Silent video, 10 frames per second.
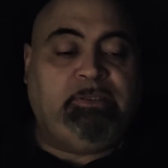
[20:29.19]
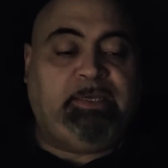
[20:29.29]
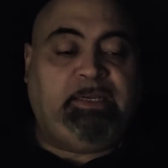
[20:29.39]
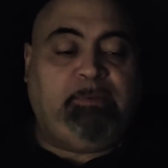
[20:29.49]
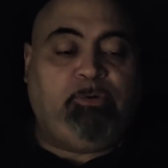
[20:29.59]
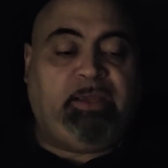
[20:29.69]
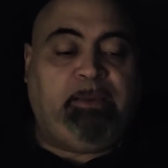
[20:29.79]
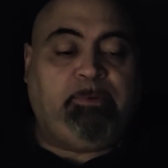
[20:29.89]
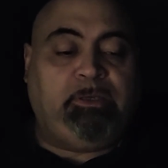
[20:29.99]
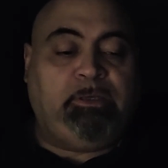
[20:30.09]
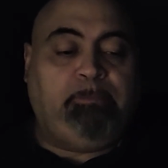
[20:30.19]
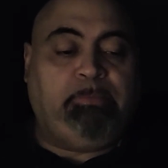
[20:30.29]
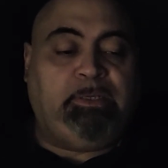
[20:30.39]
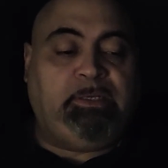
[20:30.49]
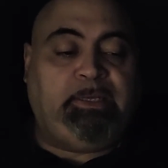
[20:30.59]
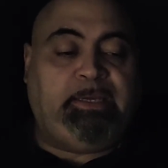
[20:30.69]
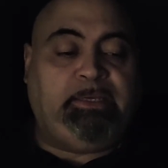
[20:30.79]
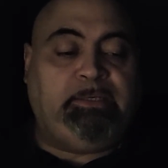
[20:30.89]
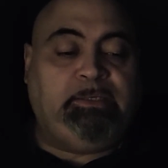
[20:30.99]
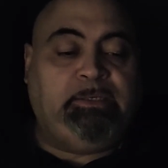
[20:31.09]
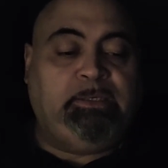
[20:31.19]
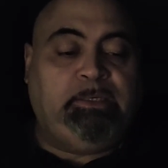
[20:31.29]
Then Abraham complained